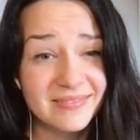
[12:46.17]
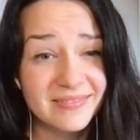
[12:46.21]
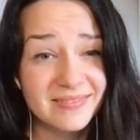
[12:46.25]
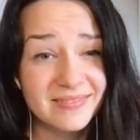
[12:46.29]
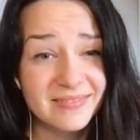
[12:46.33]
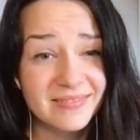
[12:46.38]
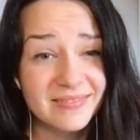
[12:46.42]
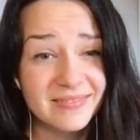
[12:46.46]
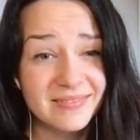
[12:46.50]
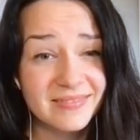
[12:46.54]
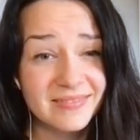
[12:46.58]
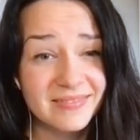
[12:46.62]

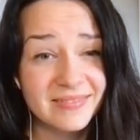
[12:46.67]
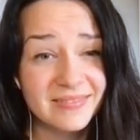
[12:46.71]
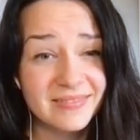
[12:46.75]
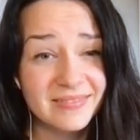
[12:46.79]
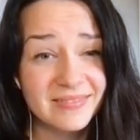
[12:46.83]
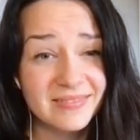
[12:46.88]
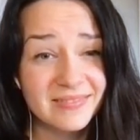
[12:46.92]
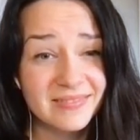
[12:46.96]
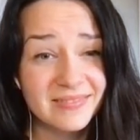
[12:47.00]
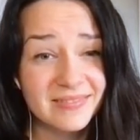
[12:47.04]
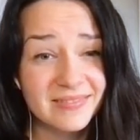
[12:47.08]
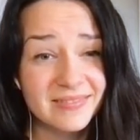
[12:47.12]

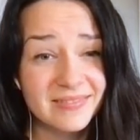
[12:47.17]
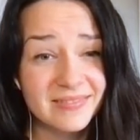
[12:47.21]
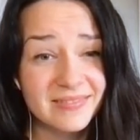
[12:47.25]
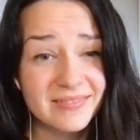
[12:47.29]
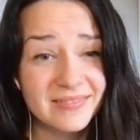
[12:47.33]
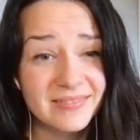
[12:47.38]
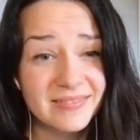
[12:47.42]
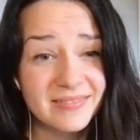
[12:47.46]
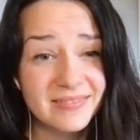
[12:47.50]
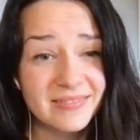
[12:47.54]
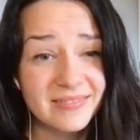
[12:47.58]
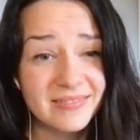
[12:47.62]

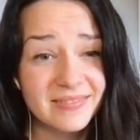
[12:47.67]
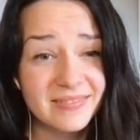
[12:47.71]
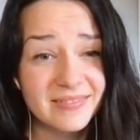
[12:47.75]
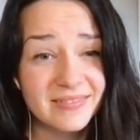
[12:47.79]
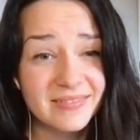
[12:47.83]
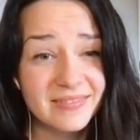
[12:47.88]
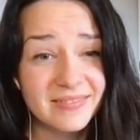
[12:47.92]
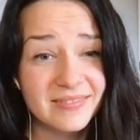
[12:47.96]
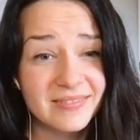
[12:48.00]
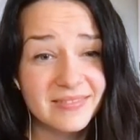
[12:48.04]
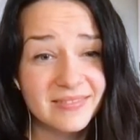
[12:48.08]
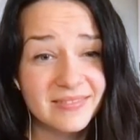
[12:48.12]

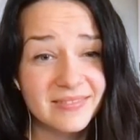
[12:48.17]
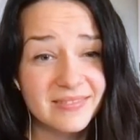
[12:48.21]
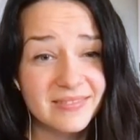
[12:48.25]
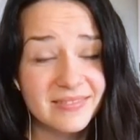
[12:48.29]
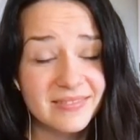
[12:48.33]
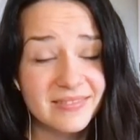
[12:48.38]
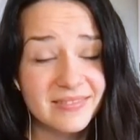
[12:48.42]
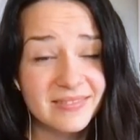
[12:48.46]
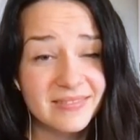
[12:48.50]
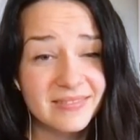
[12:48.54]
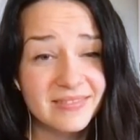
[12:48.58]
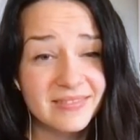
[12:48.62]

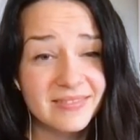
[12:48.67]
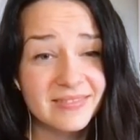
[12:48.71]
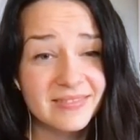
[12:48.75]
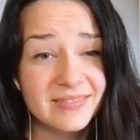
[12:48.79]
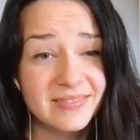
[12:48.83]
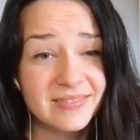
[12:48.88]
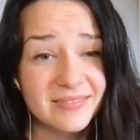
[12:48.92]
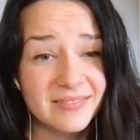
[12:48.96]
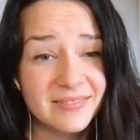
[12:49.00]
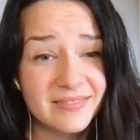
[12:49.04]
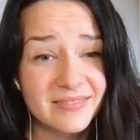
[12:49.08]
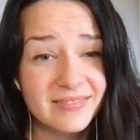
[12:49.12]

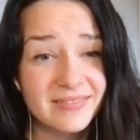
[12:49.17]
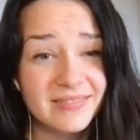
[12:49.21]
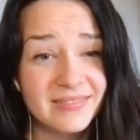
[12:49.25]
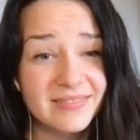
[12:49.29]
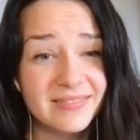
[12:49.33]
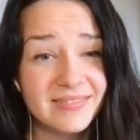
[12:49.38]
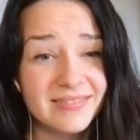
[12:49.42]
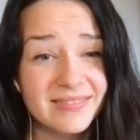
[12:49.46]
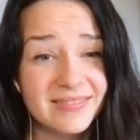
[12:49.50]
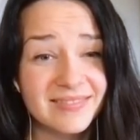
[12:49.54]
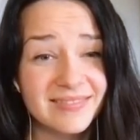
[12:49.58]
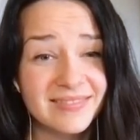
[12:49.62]

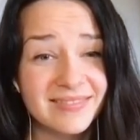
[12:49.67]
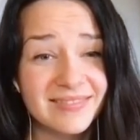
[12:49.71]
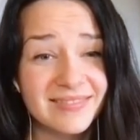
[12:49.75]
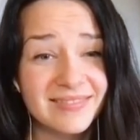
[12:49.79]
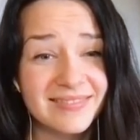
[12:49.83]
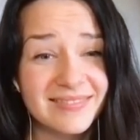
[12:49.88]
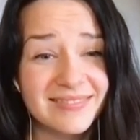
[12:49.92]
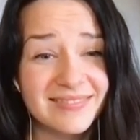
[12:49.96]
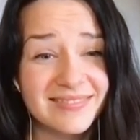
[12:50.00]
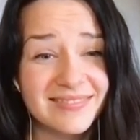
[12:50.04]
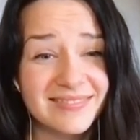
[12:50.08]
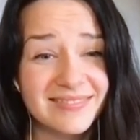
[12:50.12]

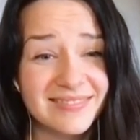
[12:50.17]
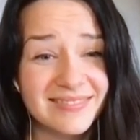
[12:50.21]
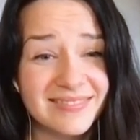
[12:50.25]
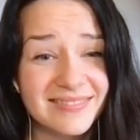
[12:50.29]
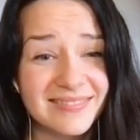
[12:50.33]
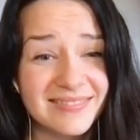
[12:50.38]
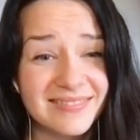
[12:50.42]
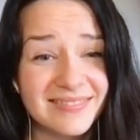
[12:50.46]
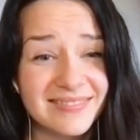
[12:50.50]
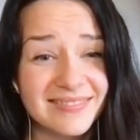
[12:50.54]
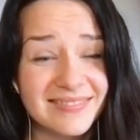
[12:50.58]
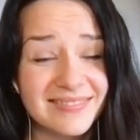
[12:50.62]

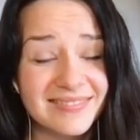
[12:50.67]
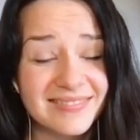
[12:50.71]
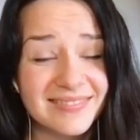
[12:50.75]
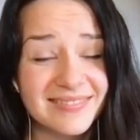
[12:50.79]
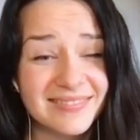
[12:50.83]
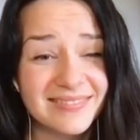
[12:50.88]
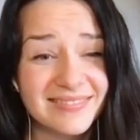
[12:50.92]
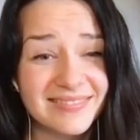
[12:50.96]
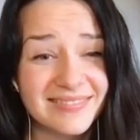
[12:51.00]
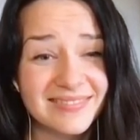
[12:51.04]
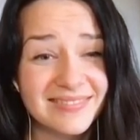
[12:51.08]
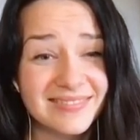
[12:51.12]

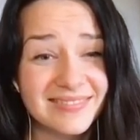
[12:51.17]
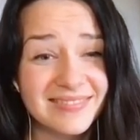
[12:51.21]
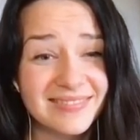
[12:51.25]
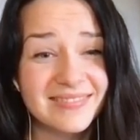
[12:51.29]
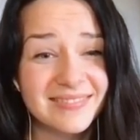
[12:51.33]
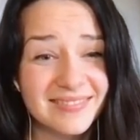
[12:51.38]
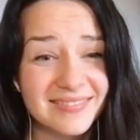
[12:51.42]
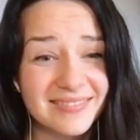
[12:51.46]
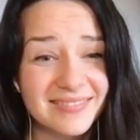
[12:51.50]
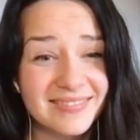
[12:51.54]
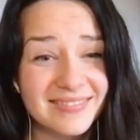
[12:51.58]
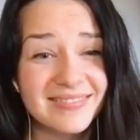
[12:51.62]

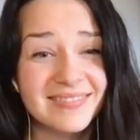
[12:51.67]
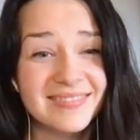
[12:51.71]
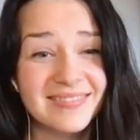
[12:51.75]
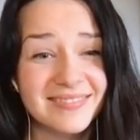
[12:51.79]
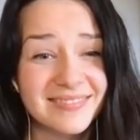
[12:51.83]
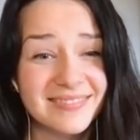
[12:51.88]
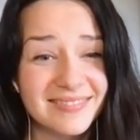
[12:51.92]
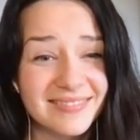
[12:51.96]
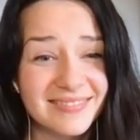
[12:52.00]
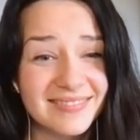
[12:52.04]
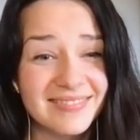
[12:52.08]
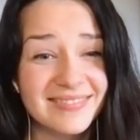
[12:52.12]

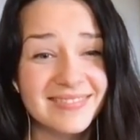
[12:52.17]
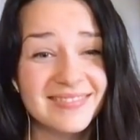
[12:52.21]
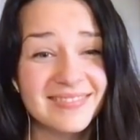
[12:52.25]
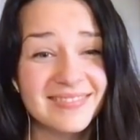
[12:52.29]
The person shown says nothing.